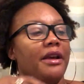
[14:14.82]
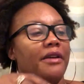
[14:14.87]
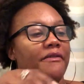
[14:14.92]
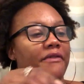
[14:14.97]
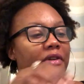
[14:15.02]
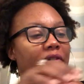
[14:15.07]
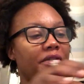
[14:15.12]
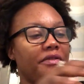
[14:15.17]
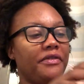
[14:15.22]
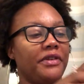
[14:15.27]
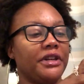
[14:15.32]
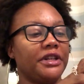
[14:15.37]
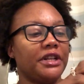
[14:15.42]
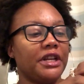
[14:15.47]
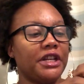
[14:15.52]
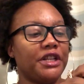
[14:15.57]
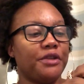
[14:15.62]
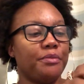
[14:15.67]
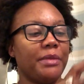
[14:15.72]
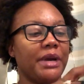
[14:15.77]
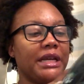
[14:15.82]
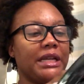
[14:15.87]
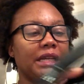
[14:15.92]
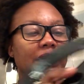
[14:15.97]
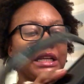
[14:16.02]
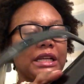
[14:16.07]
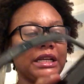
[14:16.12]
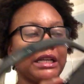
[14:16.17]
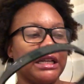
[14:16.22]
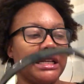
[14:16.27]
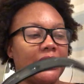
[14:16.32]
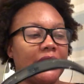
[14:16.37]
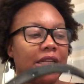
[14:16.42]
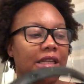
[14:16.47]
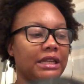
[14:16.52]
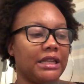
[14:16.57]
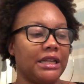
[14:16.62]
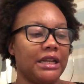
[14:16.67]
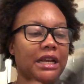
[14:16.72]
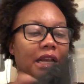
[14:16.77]
very vintage, made in
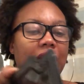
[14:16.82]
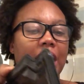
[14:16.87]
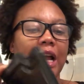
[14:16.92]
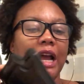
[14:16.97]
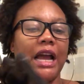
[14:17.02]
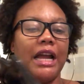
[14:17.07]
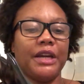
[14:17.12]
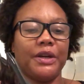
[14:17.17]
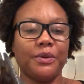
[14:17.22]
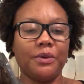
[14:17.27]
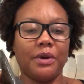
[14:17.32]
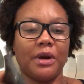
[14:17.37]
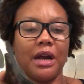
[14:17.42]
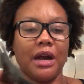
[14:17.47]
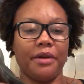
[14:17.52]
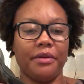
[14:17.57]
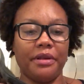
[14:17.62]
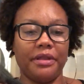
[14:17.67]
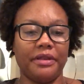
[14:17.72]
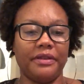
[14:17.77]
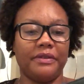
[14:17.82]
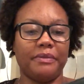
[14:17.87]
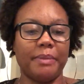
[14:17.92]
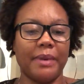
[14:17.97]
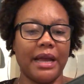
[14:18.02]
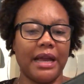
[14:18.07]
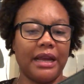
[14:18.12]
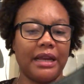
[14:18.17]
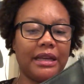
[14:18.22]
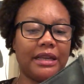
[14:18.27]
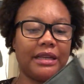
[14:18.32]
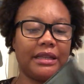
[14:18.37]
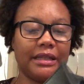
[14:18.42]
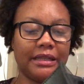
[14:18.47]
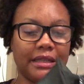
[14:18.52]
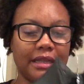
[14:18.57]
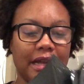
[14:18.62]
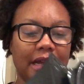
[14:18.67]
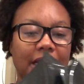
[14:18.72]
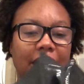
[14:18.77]
England. I do carry this bag
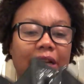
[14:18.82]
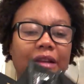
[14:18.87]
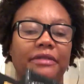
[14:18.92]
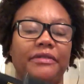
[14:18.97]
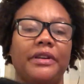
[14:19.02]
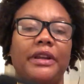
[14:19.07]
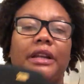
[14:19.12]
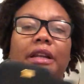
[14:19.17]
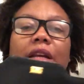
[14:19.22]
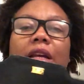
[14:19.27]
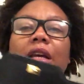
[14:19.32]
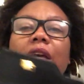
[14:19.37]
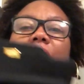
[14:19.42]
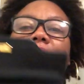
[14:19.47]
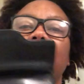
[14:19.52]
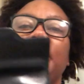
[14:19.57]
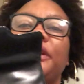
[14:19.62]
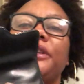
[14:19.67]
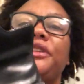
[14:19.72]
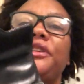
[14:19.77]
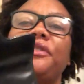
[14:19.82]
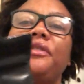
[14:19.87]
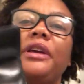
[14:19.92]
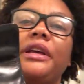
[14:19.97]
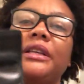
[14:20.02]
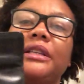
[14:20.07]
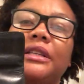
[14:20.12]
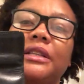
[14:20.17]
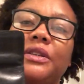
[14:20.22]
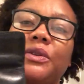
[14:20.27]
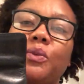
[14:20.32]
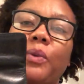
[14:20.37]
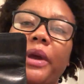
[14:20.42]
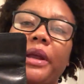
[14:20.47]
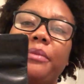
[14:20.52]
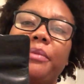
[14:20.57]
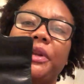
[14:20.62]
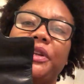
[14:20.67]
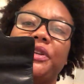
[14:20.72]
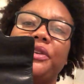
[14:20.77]
because I love it. The interior is a
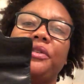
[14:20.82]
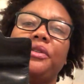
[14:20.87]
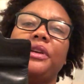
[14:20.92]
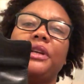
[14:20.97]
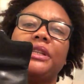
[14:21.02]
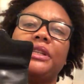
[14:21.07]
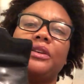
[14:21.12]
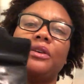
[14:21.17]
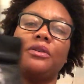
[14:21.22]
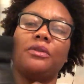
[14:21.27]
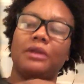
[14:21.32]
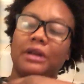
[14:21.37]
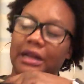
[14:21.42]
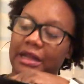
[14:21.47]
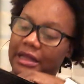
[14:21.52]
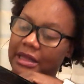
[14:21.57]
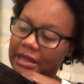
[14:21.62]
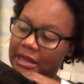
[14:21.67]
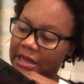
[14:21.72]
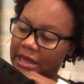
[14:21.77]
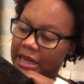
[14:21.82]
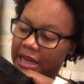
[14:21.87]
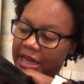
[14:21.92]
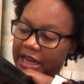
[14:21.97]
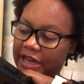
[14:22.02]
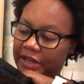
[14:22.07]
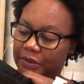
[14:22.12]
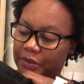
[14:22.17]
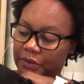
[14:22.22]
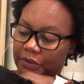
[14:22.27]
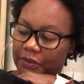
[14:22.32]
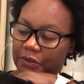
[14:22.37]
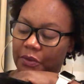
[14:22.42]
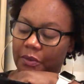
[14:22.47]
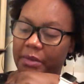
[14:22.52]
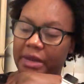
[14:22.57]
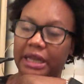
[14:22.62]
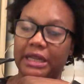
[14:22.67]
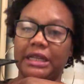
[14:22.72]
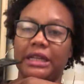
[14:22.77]
suede material. It's all leather. It's also
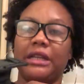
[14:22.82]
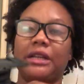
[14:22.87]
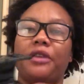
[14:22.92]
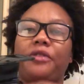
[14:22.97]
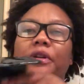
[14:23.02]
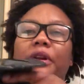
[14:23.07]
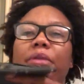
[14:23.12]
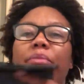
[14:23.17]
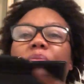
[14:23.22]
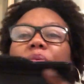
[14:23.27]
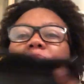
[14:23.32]
made in Great